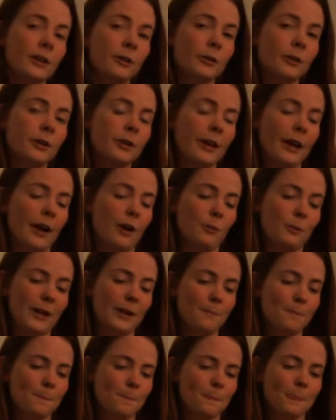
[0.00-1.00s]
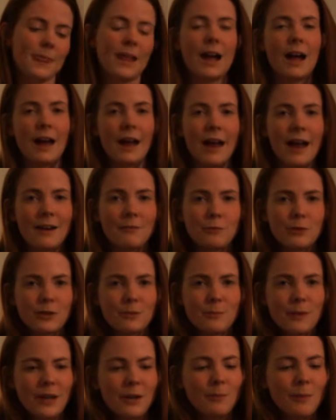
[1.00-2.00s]
In order to help me, I have
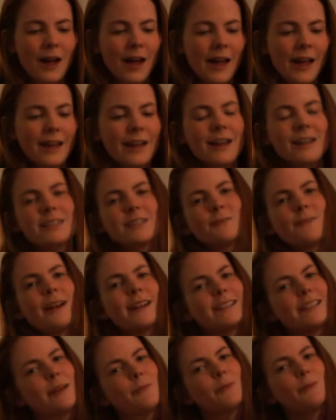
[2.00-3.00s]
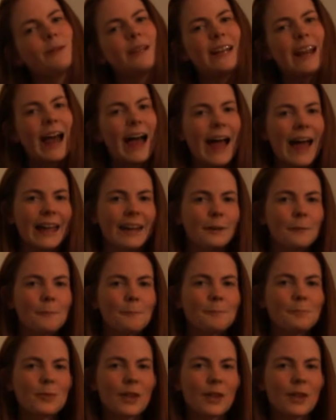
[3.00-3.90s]
with me my customized M&P 9.